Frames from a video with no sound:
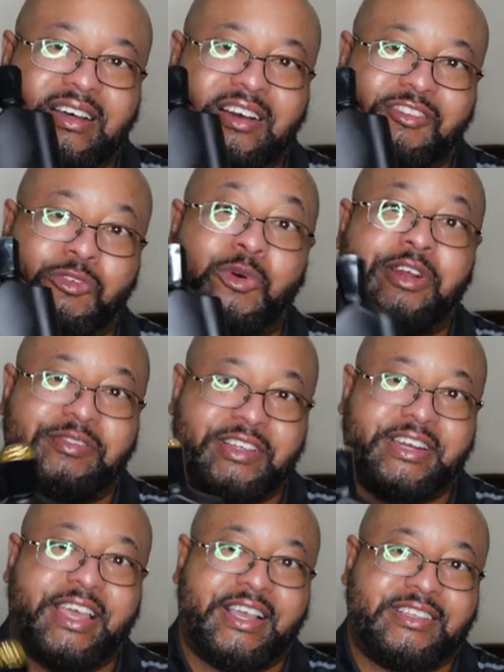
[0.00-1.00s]
of one of
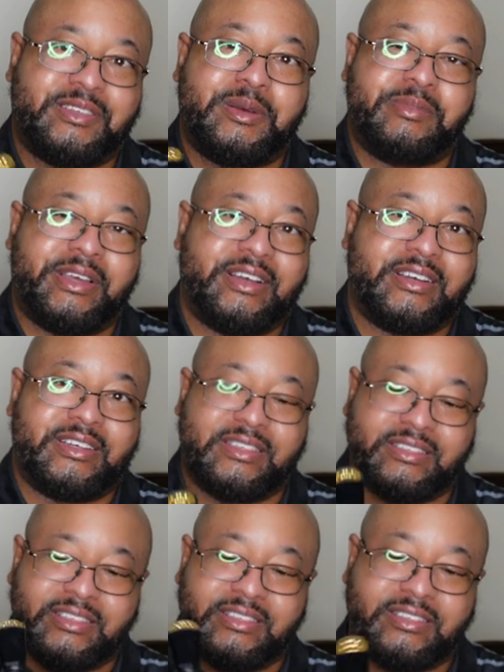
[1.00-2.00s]
the days up there
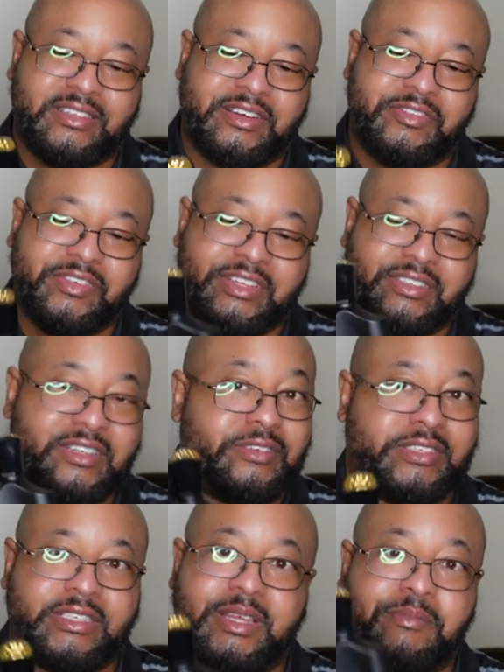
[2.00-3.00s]
because this stuff is,